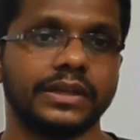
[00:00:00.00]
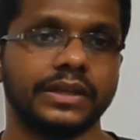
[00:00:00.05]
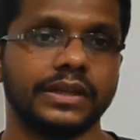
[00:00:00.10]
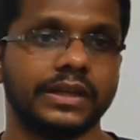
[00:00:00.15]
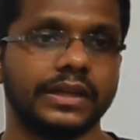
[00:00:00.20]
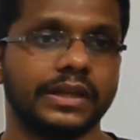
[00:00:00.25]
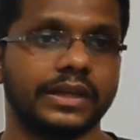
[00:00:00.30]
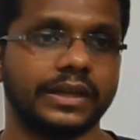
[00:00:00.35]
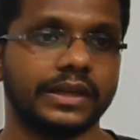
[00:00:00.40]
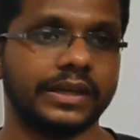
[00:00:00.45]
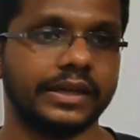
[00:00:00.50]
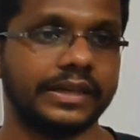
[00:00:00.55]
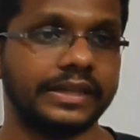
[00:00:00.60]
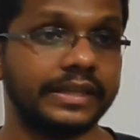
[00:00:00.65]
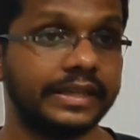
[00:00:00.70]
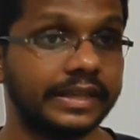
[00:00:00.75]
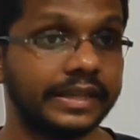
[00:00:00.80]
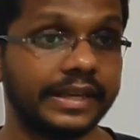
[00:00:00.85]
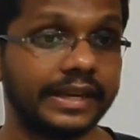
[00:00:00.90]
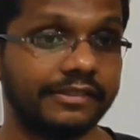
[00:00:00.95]

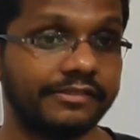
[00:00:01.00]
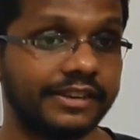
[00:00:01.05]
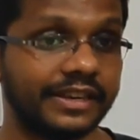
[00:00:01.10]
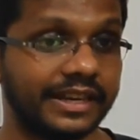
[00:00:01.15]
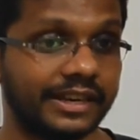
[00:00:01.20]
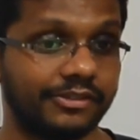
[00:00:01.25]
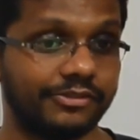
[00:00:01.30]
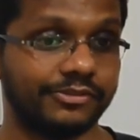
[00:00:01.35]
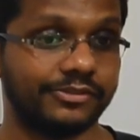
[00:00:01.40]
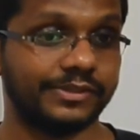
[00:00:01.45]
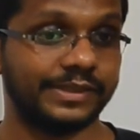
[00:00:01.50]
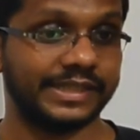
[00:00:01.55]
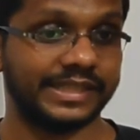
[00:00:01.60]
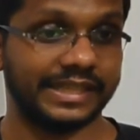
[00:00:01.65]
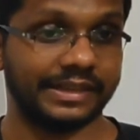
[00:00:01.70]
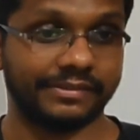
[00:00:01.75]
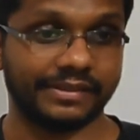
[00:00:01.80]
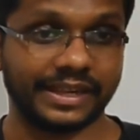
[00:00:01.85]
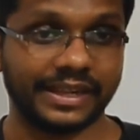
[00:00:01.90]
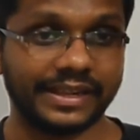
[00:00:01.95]
In India, we have
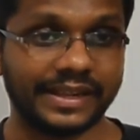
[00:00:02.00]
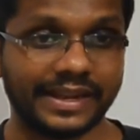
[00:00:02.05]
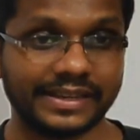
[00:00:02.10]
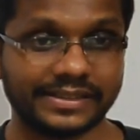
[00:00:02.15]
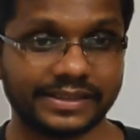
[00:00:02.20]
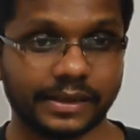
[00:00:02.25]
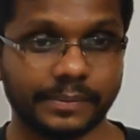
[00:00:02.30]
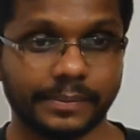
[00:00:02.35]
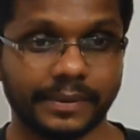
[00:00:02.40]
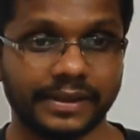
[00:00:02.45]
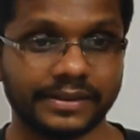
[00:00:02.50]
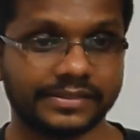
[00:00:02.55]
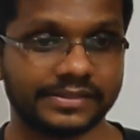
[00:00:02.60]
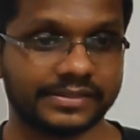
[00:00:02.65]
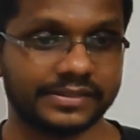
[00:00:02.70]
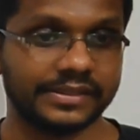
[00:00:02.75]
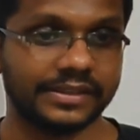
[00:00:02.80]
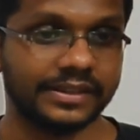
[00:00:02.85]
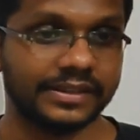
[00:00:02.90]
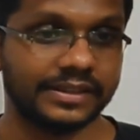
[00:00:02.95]
several national
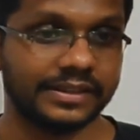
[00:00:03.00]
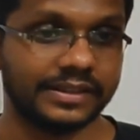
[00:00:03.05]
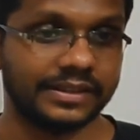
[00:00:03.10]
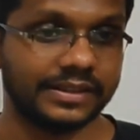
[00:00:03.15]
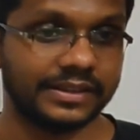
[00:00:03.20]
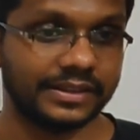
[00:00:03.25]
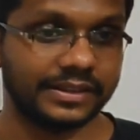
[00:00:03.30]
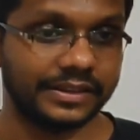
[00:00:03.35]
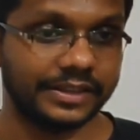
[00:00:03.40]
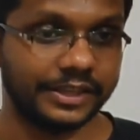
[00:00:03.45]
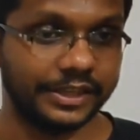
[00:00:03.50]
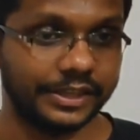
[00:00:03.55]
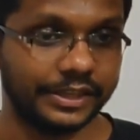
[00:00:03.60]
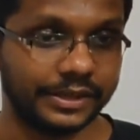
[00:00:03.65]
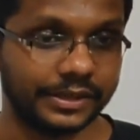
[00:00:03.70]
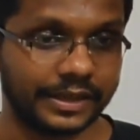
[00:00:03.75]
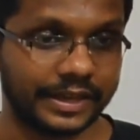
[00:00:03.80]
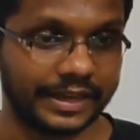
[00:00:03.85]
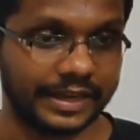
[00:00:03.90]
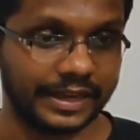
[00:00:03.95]
parks. In
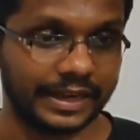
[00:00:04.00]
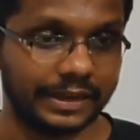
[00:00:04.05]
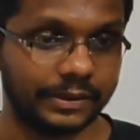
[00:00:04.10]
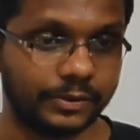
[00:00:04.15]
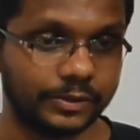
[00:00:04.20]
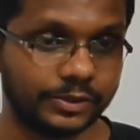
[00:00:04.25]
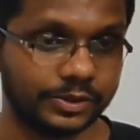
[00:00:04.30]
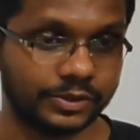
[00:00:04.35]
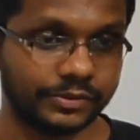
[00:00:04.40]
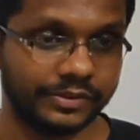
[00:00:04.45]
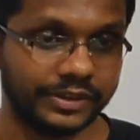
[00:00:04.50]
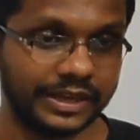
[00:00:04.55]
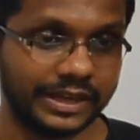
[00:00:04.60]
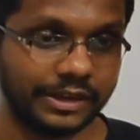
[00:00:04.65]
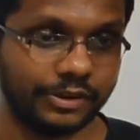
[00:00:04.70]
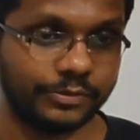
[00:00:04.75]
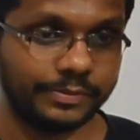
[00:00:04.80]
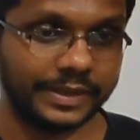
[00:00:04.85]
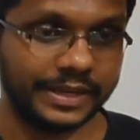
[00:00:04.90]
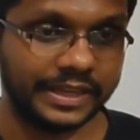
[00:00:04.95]
India, Kerala also we
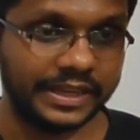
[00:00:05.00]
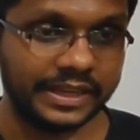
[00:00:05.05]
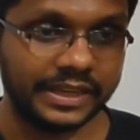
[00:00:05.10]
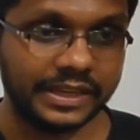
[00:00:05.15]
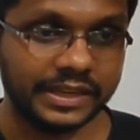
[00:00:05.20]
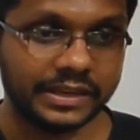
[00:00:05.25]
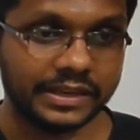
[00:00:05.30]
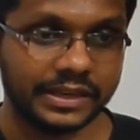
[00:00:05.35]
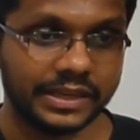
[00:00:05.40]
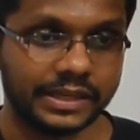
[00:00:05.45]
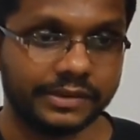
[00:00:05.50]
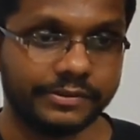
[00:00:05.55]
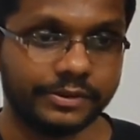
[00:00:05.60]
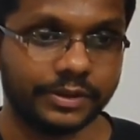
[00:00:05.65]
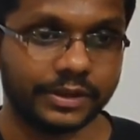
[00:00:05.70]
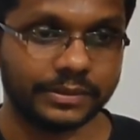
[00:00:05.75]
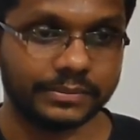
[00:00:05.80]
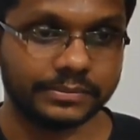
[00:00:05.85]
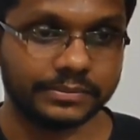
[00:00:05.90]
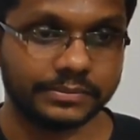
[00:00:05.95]
have many.
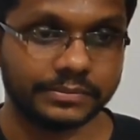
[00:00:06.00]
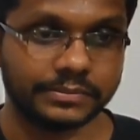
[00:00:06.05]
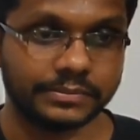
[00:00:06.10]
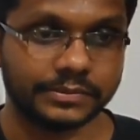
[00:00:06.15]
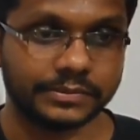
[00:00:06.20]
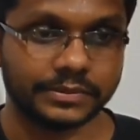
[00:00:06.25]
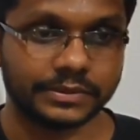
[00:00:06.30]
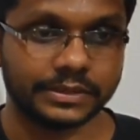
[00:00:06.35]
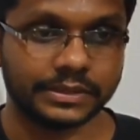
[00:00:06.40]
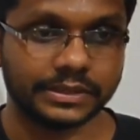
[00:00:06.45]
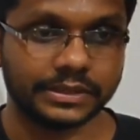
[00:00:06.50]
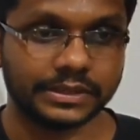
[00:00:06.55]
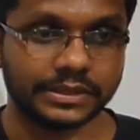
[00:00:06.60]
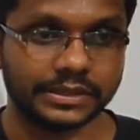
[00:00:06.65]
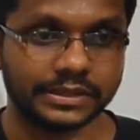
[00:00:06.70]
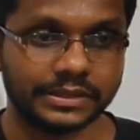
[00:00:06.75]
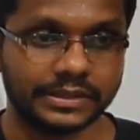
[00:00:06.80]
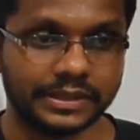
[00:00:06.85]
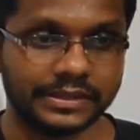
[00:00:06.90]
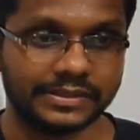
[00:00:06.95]

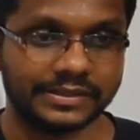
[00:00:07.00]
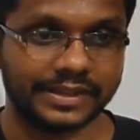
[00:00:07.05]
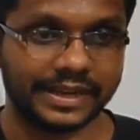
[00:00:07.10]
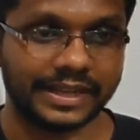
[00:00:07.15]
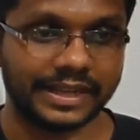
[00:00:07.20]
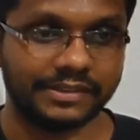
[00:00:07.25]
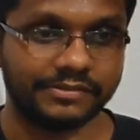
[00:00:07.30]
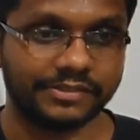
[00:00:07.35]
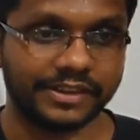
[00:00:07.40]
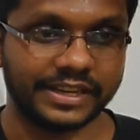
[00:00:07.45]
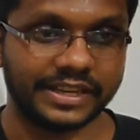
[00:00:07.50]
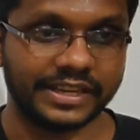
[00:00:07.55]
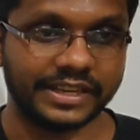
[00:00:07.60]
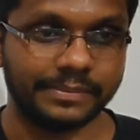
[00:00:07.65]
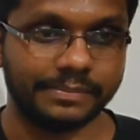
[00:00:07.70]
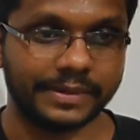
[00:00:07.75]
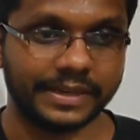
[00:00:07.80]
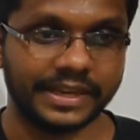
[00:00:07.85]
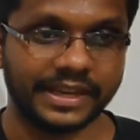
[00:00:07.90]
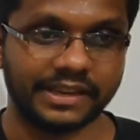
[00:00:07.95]
Irivikulam, then Silent
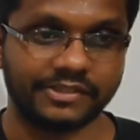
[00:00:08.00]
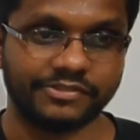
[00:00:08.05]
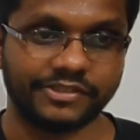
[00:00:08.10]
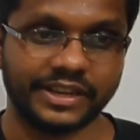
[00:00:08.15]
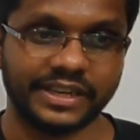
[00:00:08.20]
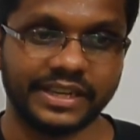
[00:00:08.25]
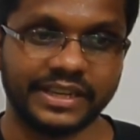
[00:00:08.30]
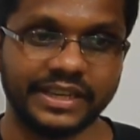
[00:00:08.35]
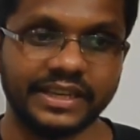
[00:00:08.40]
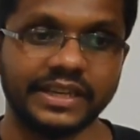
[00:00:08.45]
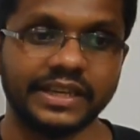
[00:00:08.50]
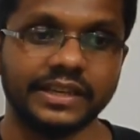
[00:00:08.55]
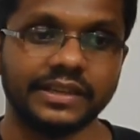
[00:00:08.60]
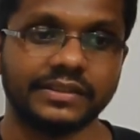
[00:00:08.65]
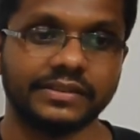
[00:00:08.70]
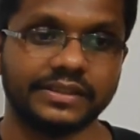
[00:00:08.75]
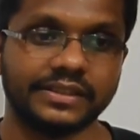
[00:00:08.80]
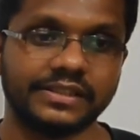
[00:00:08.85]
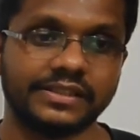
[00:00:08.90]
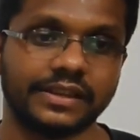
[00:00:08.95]
Valley, Periyar Valley.
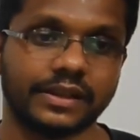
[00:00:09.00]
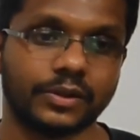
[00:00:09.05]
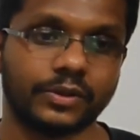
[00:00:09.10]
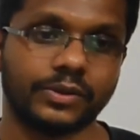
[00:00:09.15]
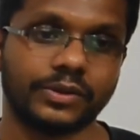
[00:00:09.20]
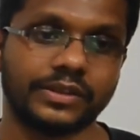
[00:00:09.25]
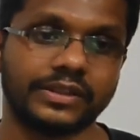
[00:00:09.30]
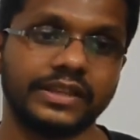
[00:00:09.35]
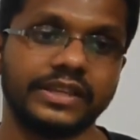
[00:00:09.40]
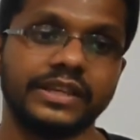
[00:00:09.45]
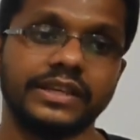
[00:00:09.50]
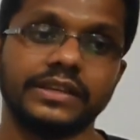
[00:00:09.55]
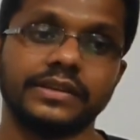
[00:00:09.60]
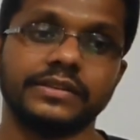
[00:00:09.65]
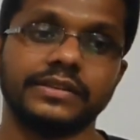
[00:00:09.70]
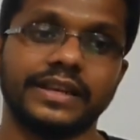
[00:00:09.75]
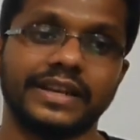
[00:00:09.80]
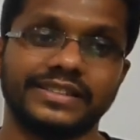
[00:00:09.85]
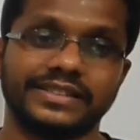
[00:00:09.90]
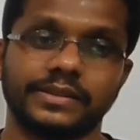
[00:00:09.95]
These are all the
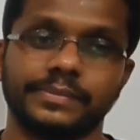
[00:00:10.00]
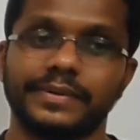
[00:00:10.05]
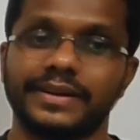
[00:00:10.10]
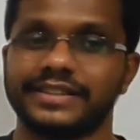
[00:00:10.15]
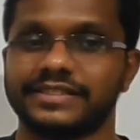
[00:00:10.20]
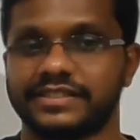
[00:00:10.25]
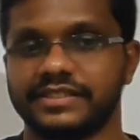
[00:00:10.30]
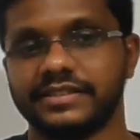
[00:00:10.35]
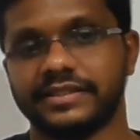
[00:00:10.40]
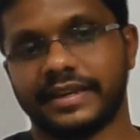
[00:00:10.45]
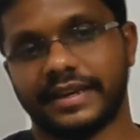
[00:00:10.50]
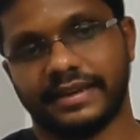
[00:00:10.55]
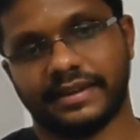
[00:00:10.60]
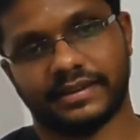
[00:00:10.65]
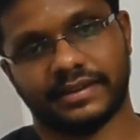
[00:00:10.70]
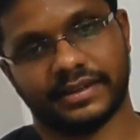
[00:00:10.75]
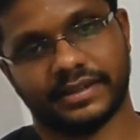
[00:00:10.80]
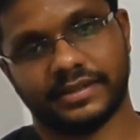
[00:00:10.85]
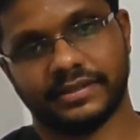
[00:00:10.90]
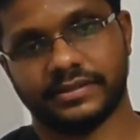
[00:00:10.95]
national parks in
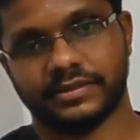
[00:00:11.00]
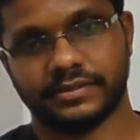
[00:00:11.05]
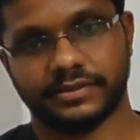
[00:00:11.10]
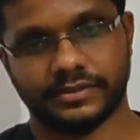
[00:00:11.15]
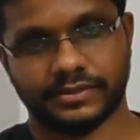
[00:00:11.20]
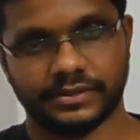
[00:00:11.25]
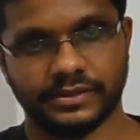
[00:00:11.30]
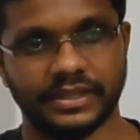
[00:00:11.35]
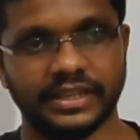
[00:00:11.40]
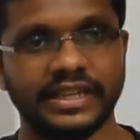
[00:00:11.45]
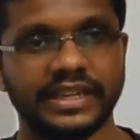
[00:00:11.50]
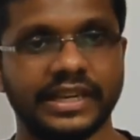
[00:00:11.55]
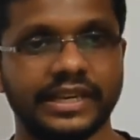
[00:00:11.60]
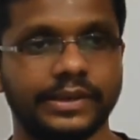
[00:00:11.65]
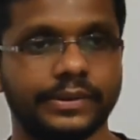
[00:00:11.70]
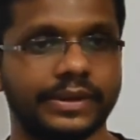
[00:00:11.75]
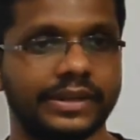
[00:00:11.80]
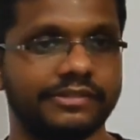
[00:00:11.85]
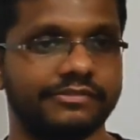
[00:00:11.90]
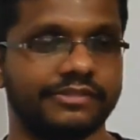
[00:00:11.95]
Kerala. So in India,
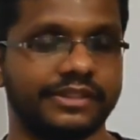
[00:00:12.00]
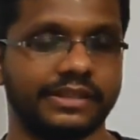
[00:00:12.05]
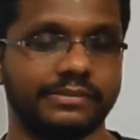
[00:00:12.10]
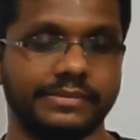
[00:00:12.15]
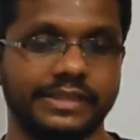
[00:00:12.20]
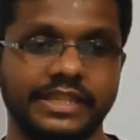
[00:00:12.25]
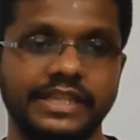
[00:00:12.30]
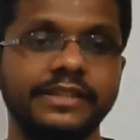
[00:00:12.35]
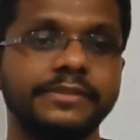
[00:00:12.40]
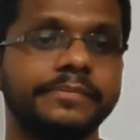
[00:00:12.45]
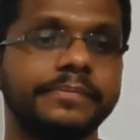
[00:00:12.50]
you can find many.